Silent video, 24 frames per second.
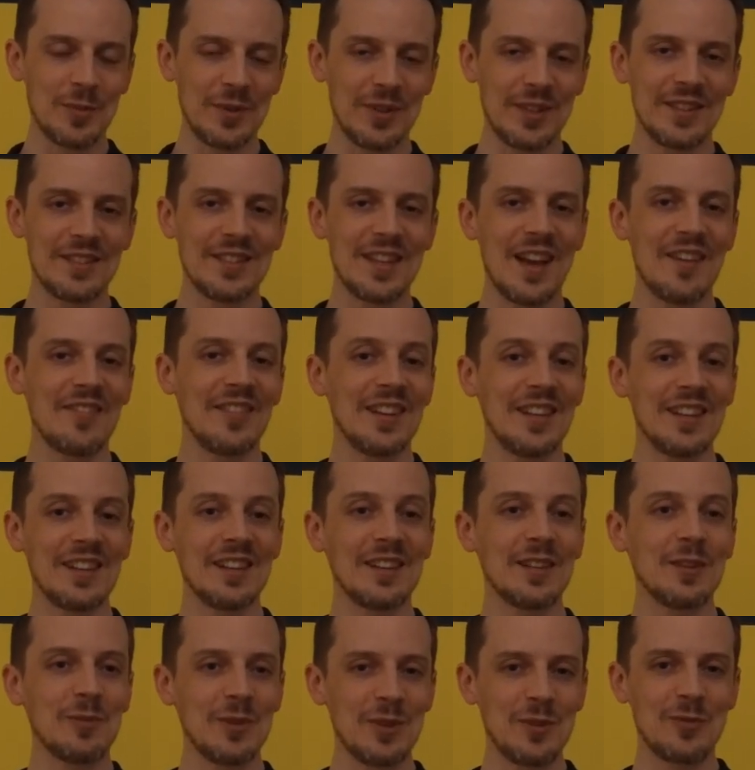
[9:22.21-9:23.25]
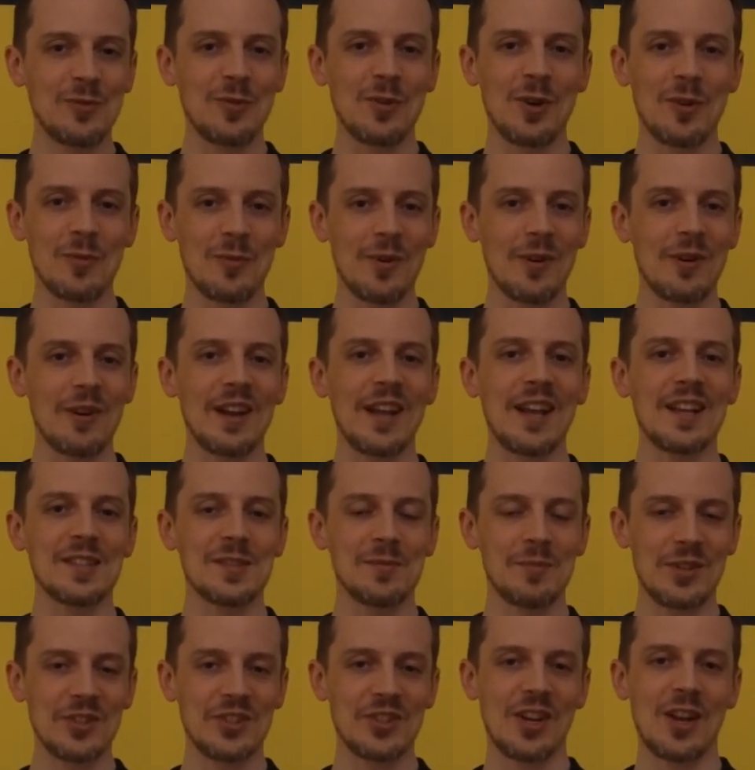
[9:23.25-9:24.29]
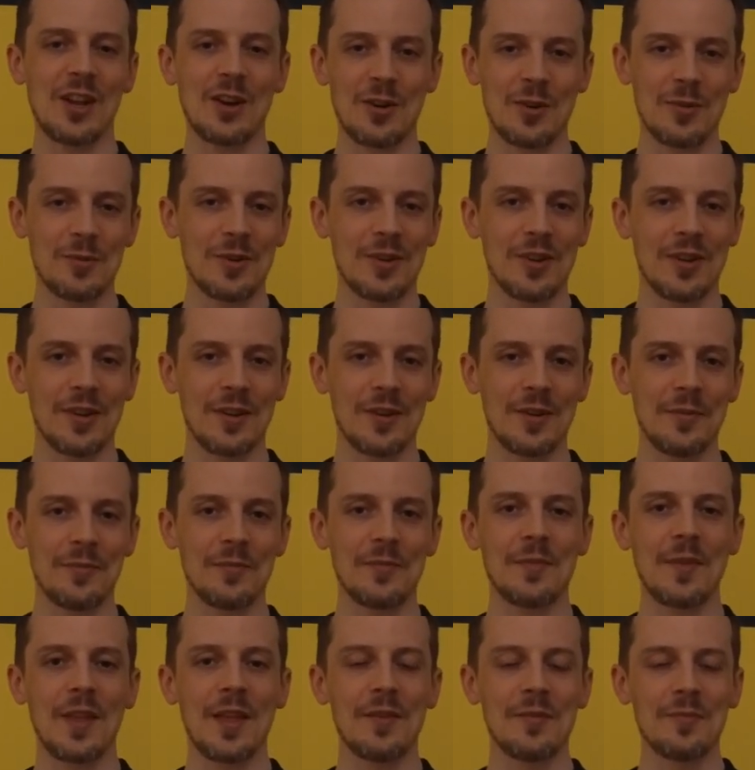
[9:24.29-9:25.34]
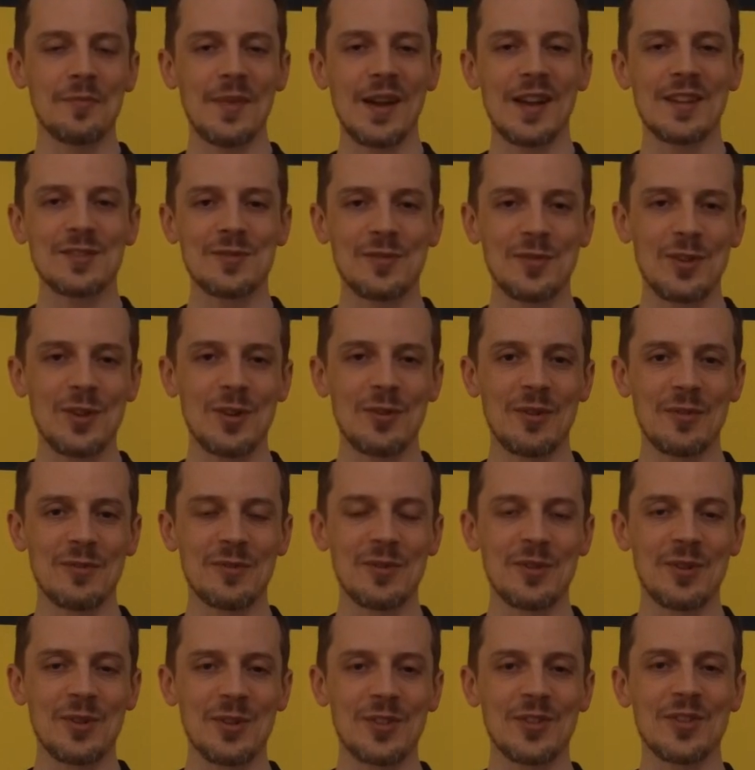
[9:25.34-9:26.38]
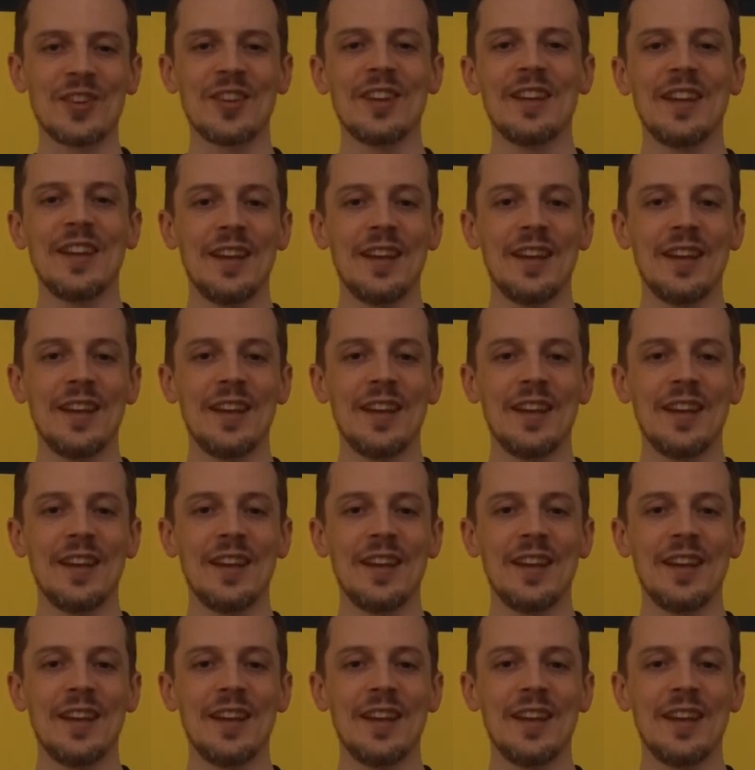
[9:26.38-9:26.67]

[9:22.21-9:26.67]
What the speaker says: You need to have it in a liquid form where it has a much higher mass flow, of course.